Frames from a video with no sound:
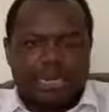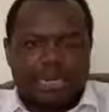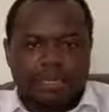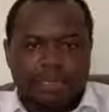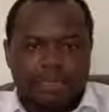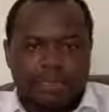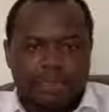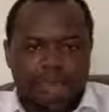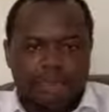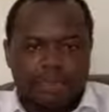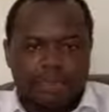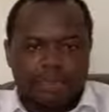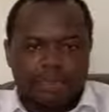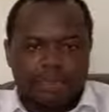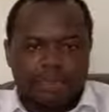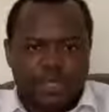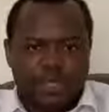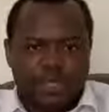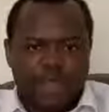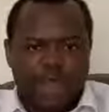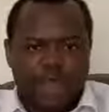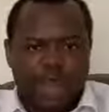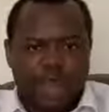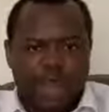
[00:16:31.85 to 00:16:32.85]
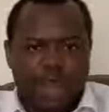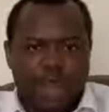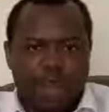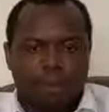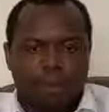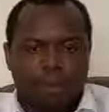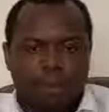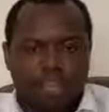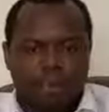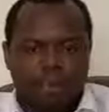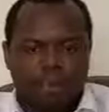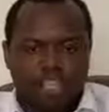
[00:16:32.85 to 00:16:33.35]
Tell Bosco
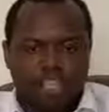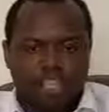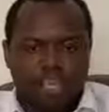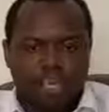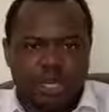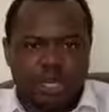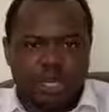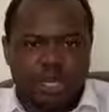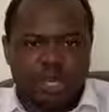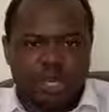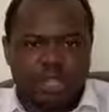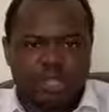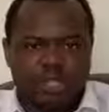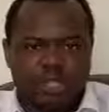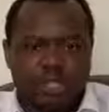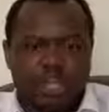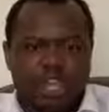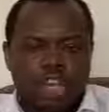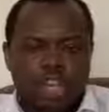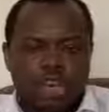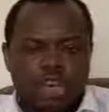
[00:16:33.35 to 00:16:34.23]
and baby journalists,